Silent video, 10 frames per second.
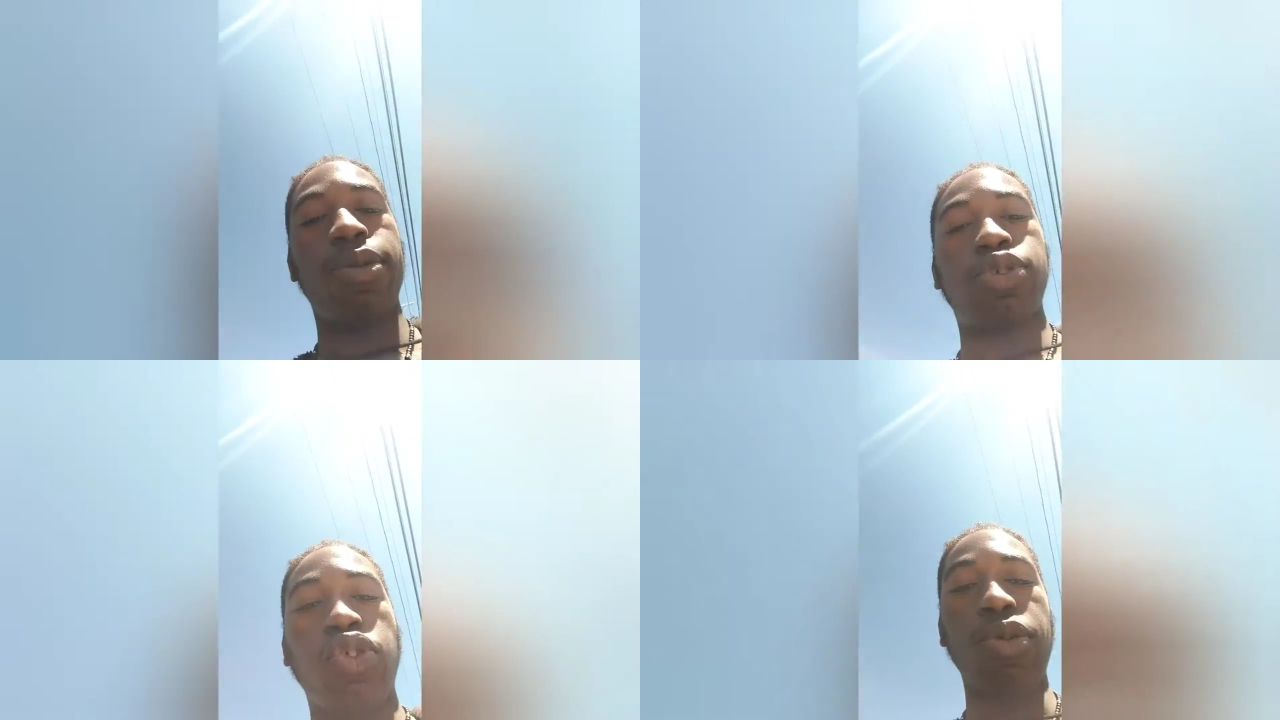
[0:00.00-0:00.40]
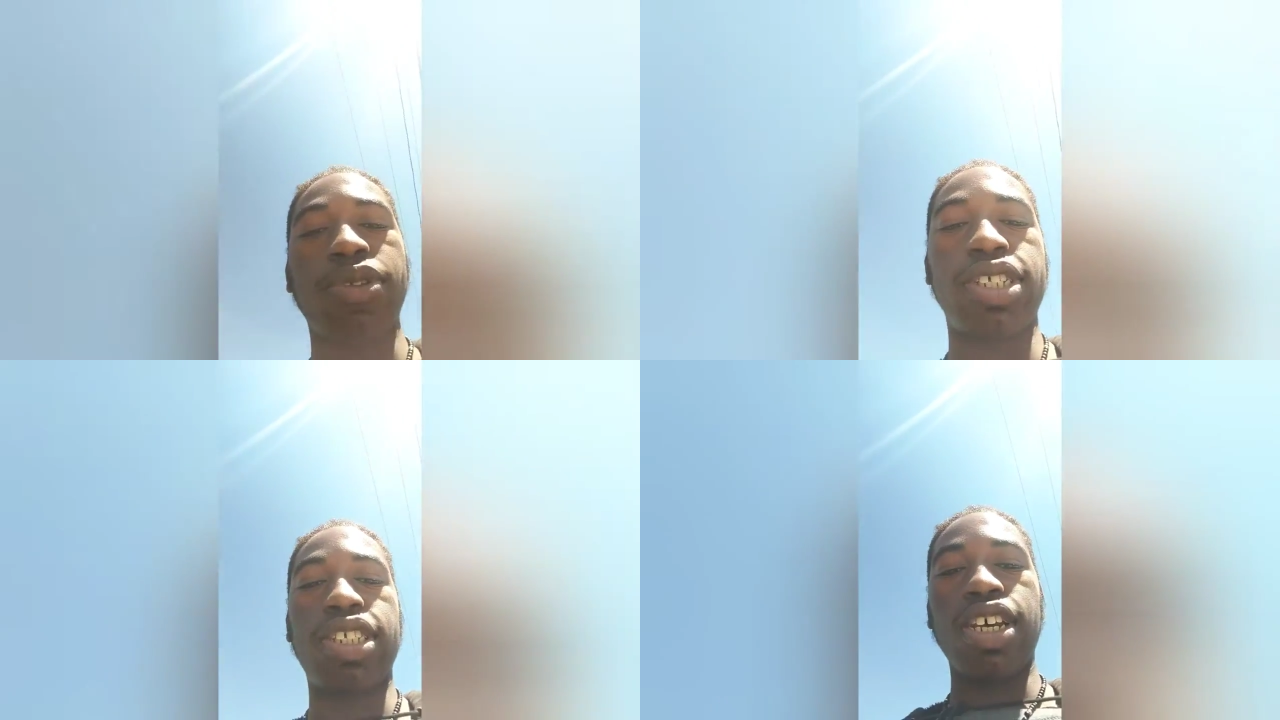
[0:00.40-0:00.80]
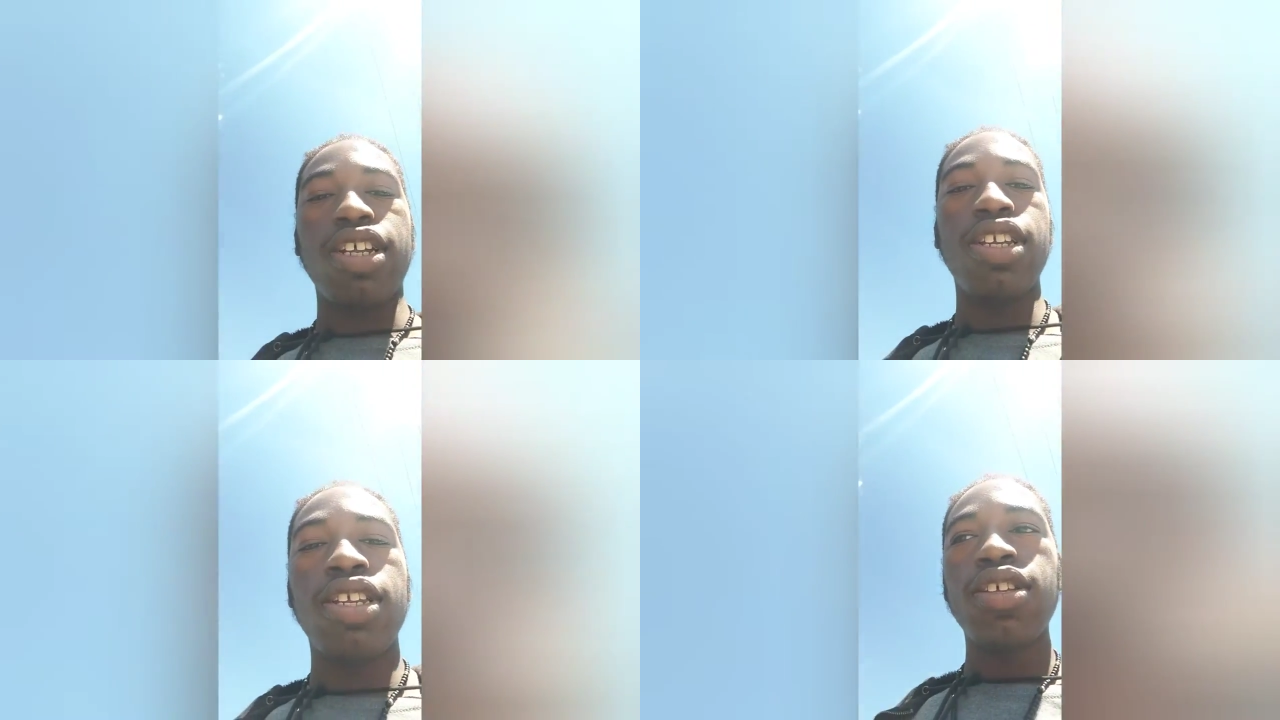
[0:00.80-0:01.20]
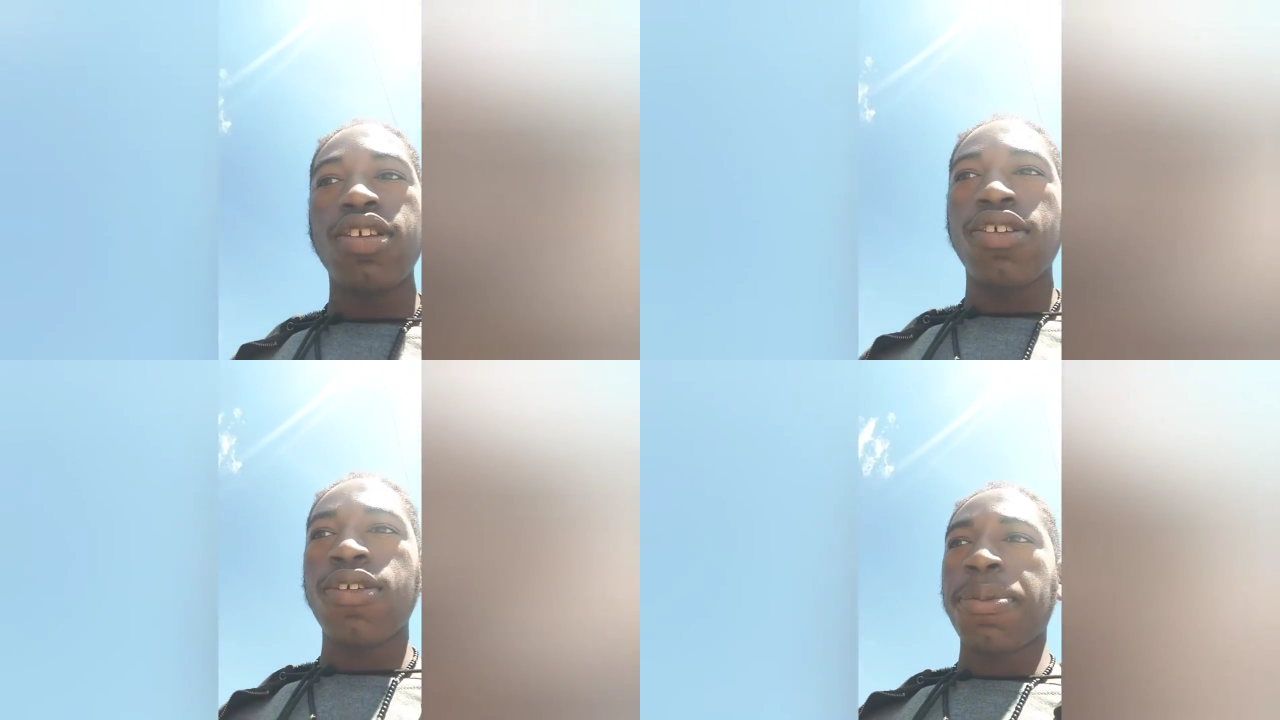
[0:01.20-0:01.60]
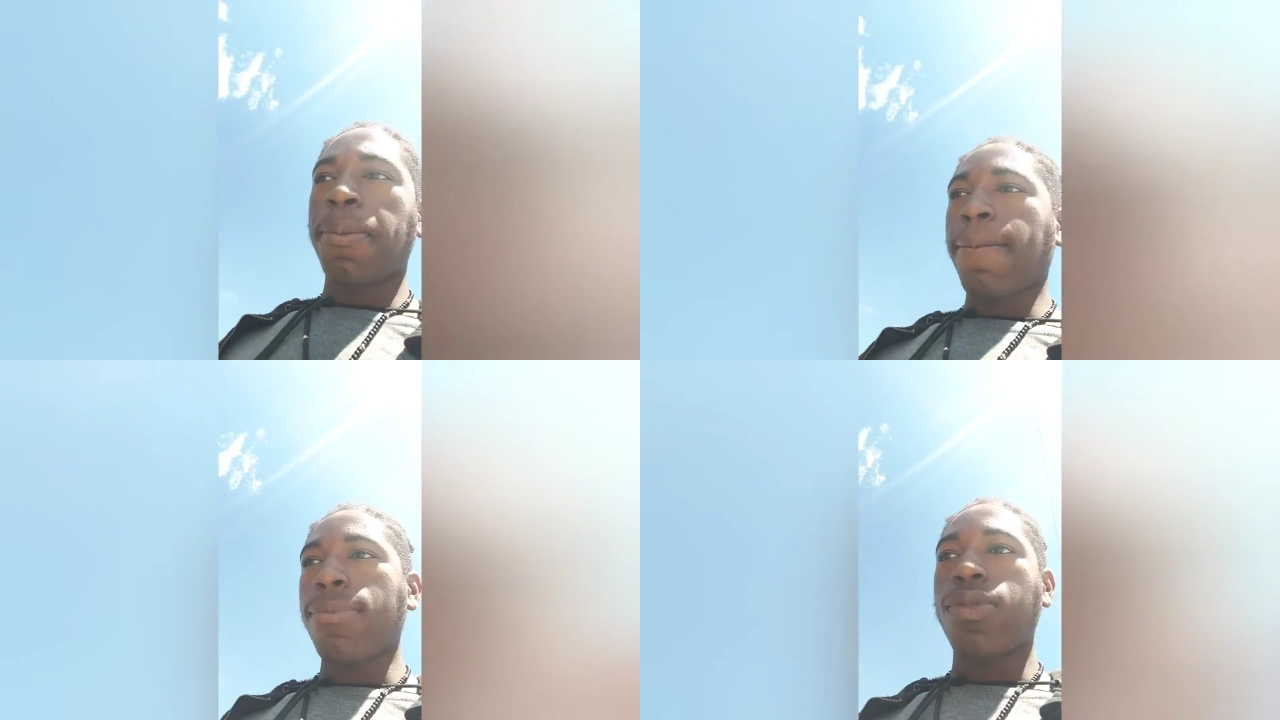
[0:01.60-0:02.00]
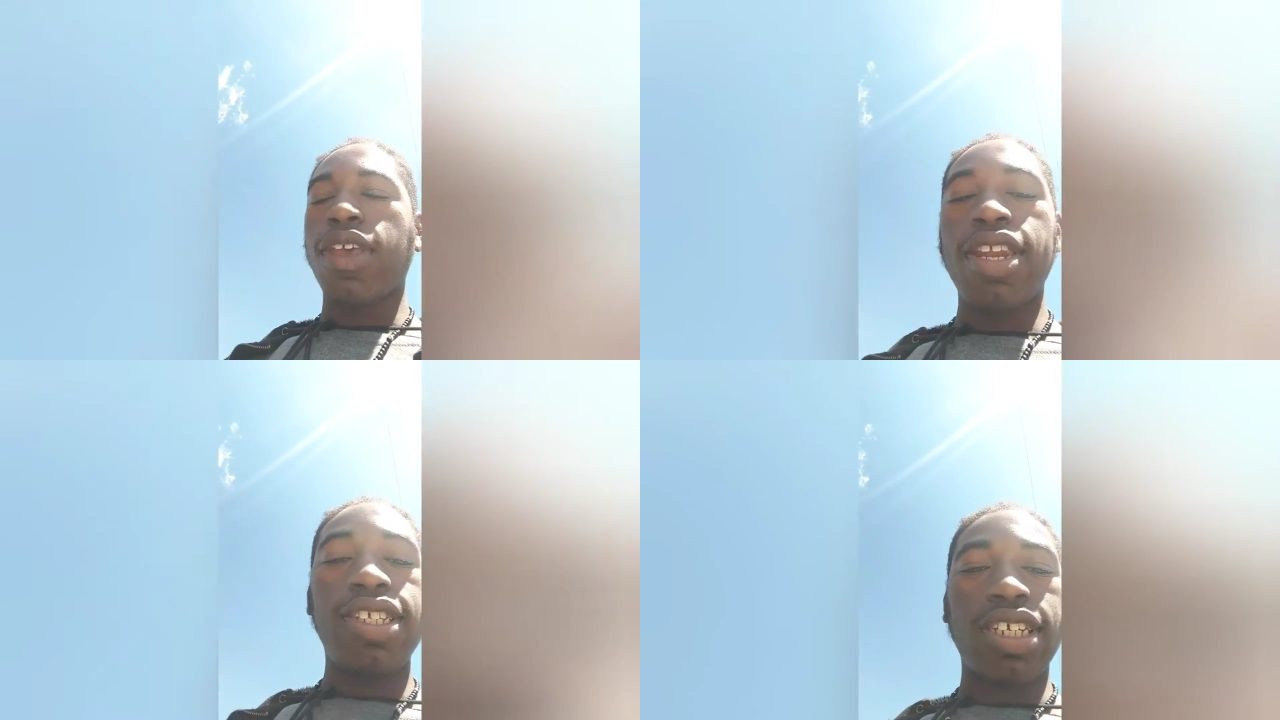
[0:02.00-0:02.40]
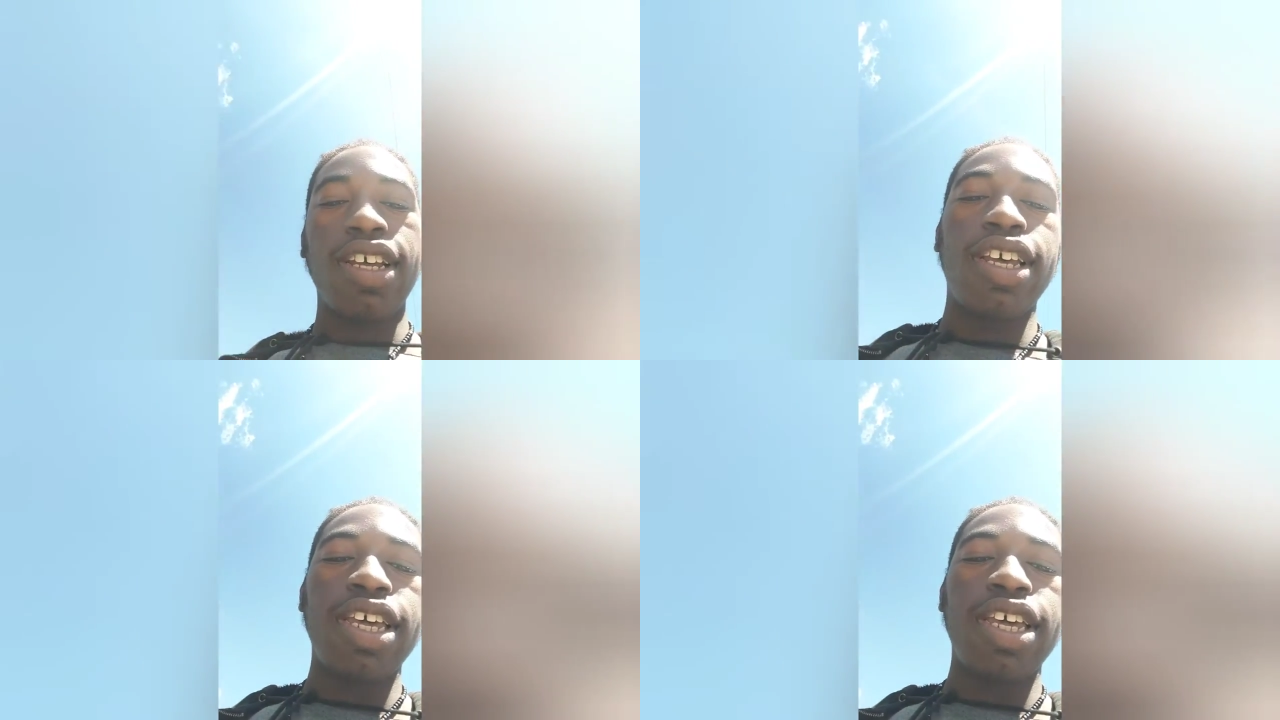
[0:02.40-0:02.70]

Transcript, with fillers: can absorb the sun and it's cut,